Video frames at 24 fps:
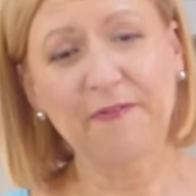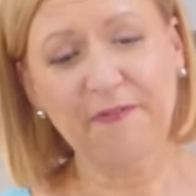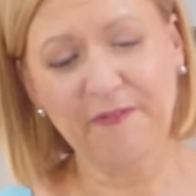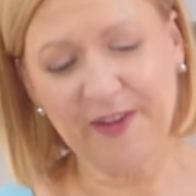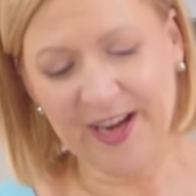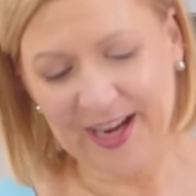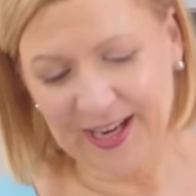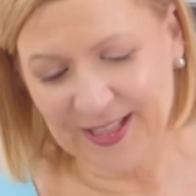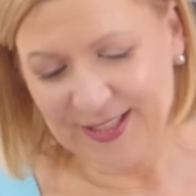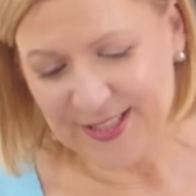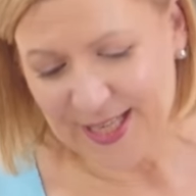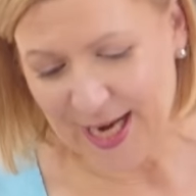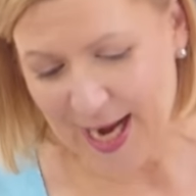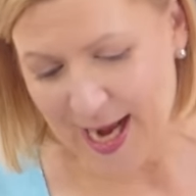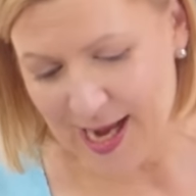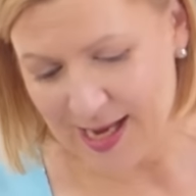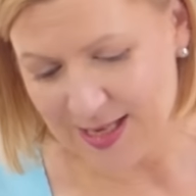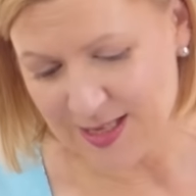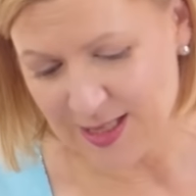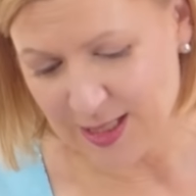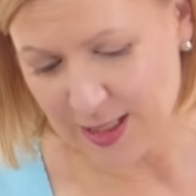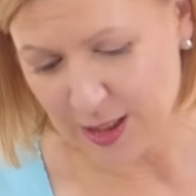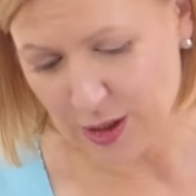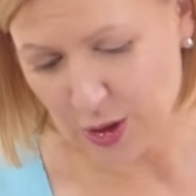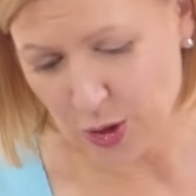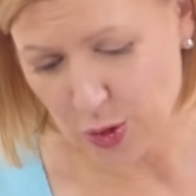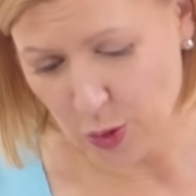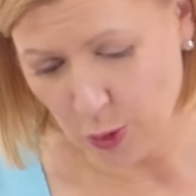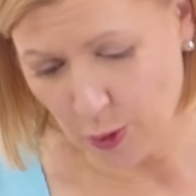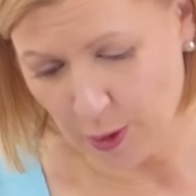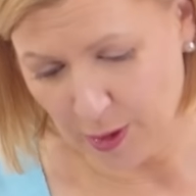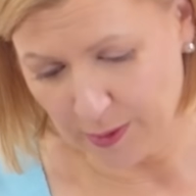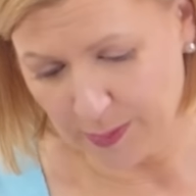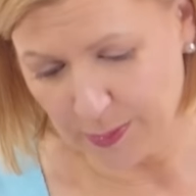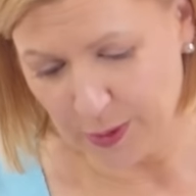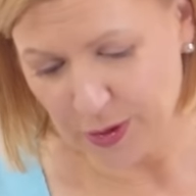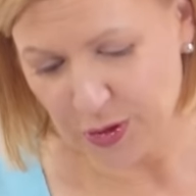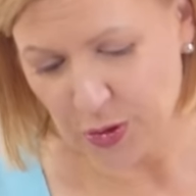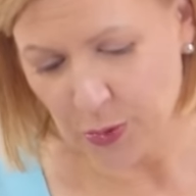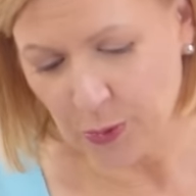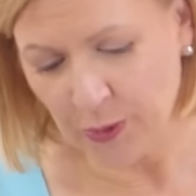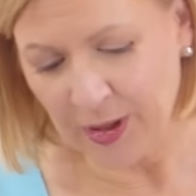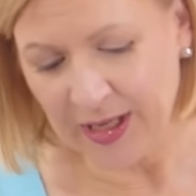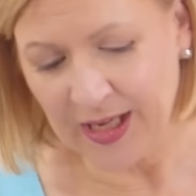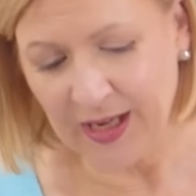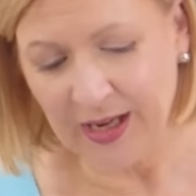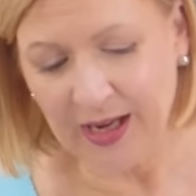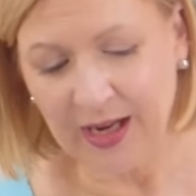fantastic torte
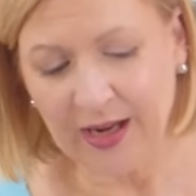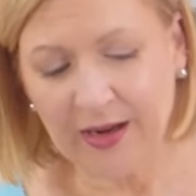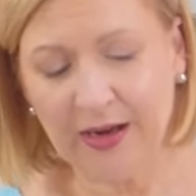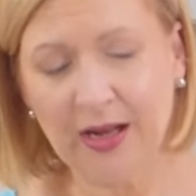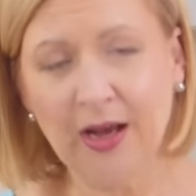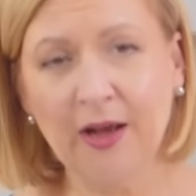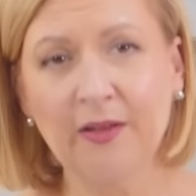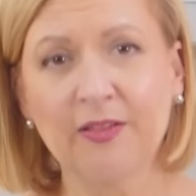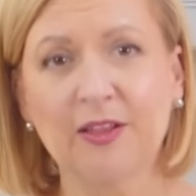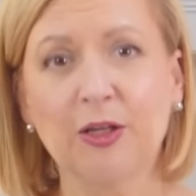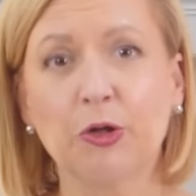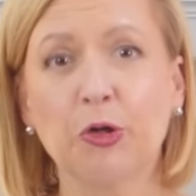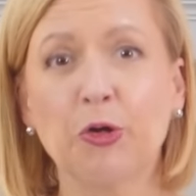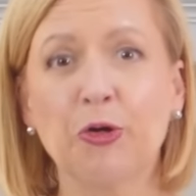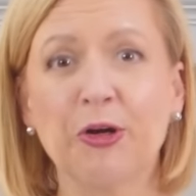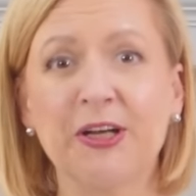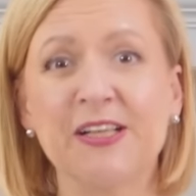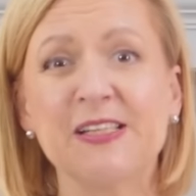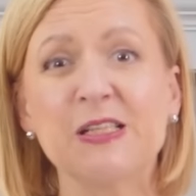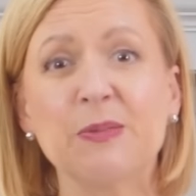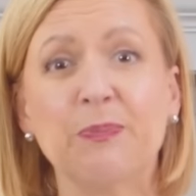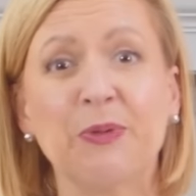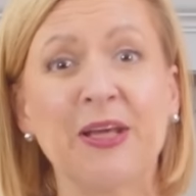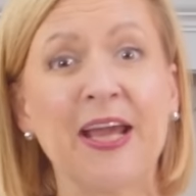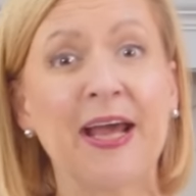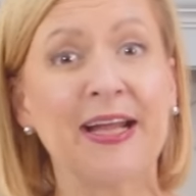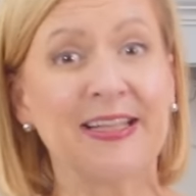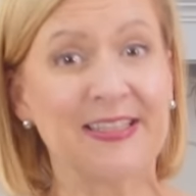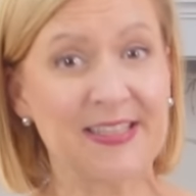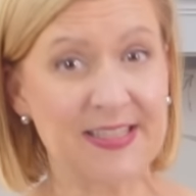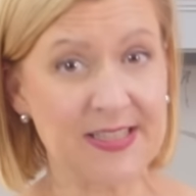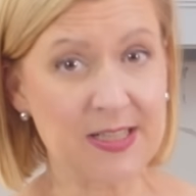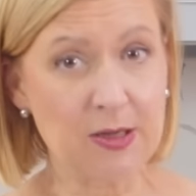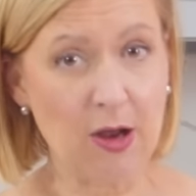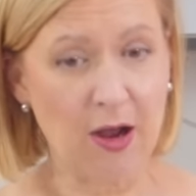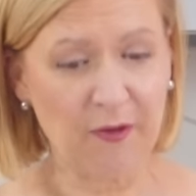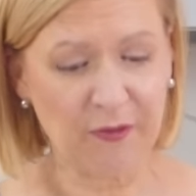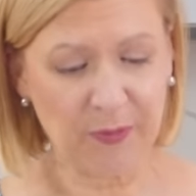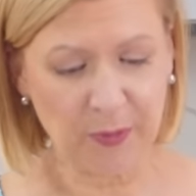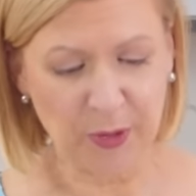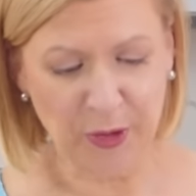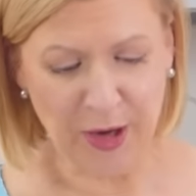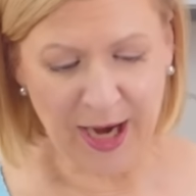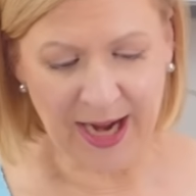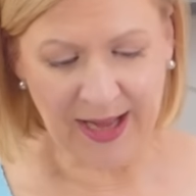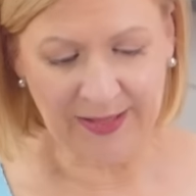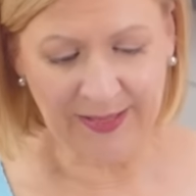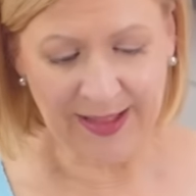between the crisp yet soft
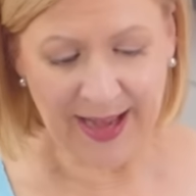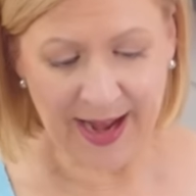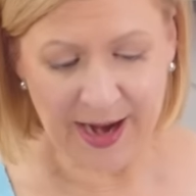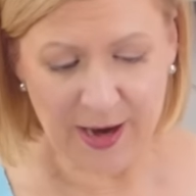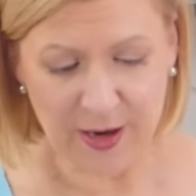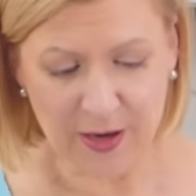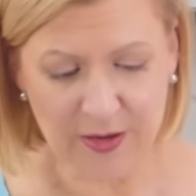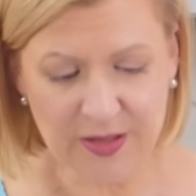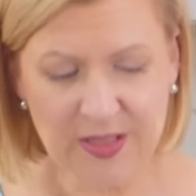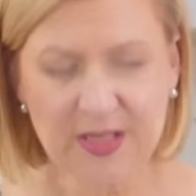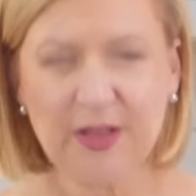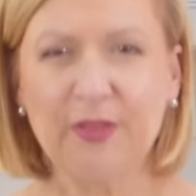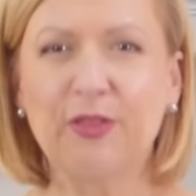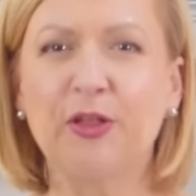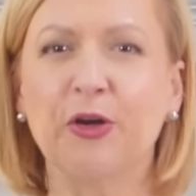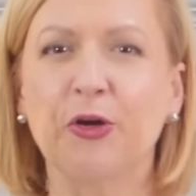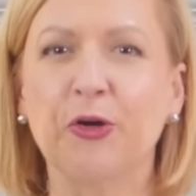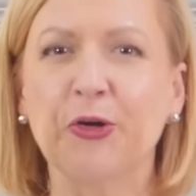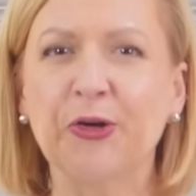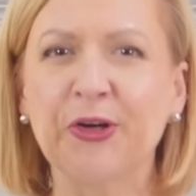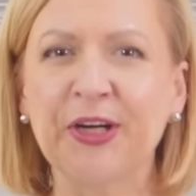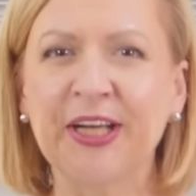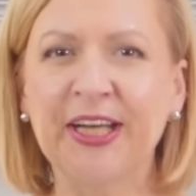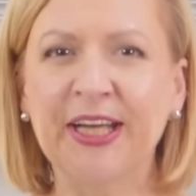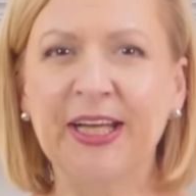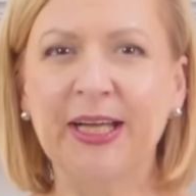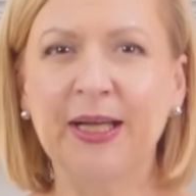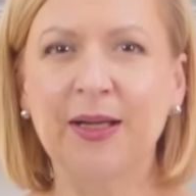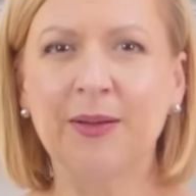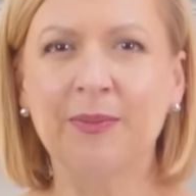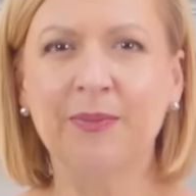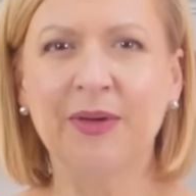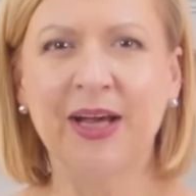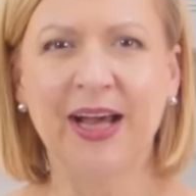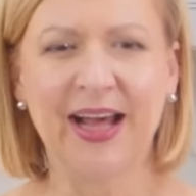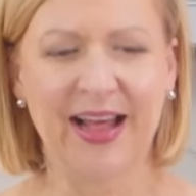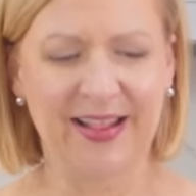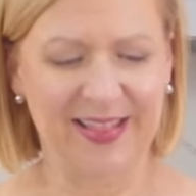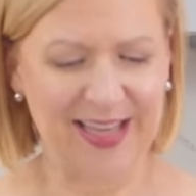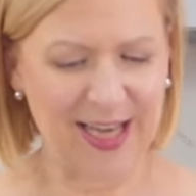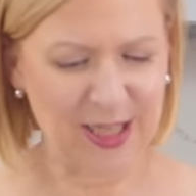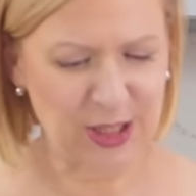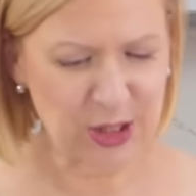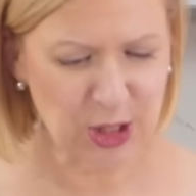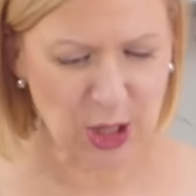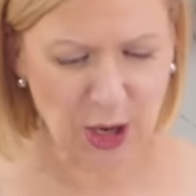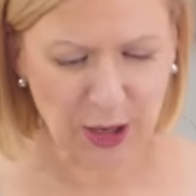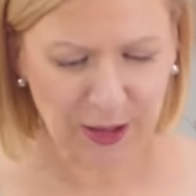meringue layers, the cream,
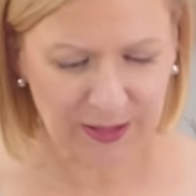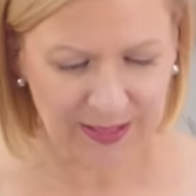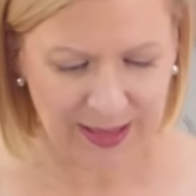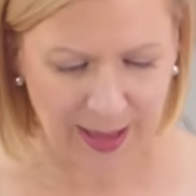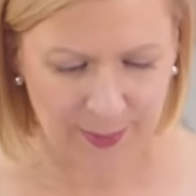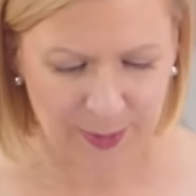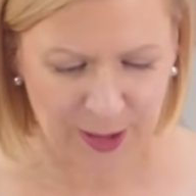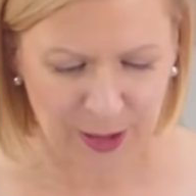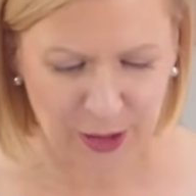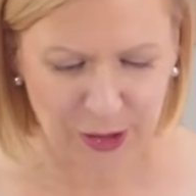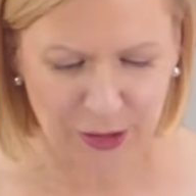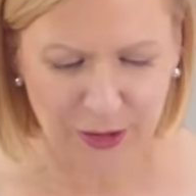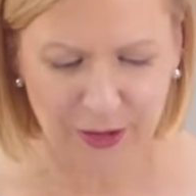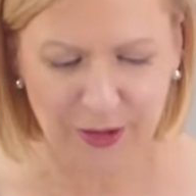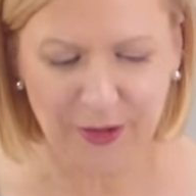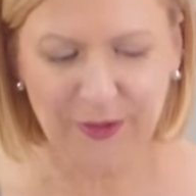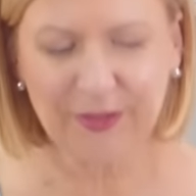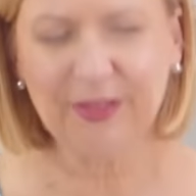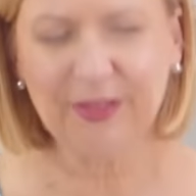that tart lemon curd,